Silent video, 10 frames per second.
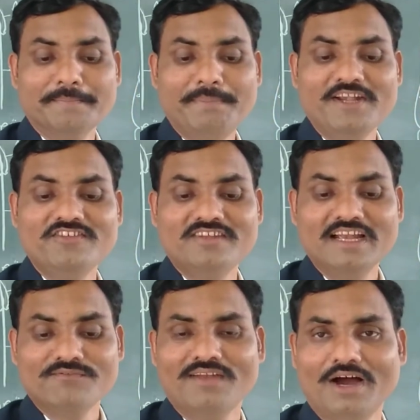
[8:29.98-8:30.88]

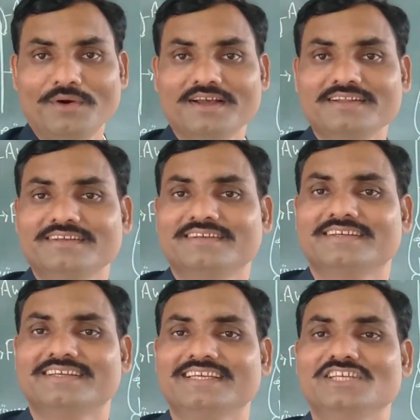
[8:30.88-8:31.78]
pedicellate flower
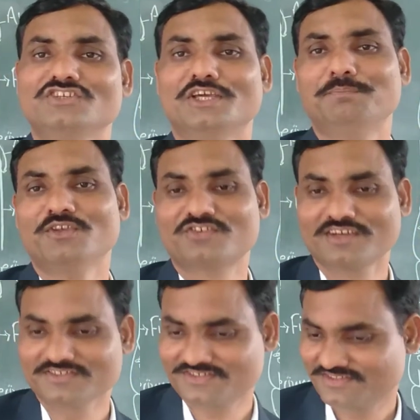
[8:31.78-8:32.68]
is
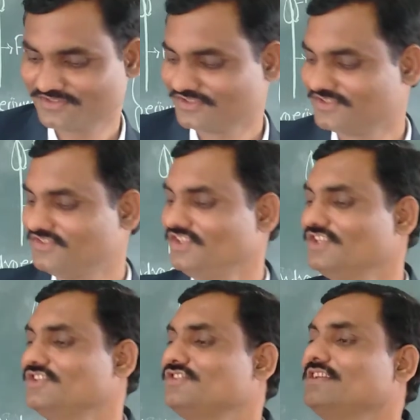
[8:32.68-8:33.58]
hibiscus. See,
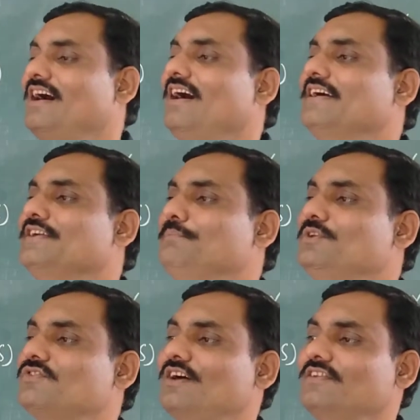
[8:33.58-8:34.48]
this is a
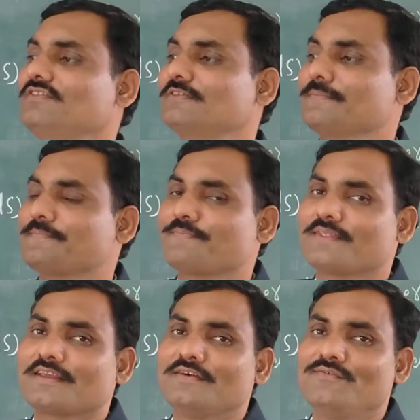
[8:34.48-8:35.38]
hibiscus
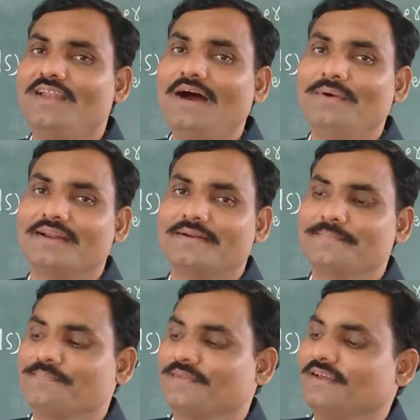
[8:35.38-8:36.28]
flower.
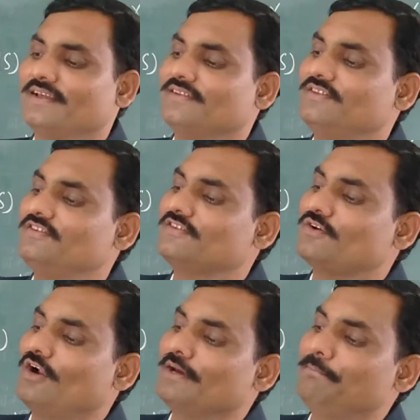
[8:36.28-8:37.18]
This is
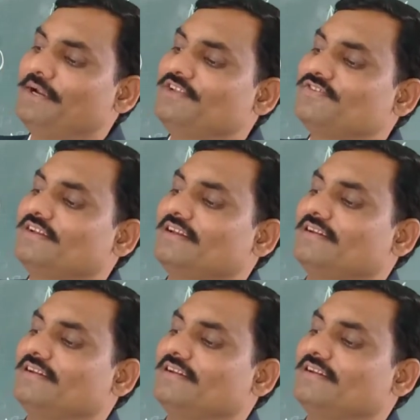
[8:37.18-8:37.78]
called a pedicel.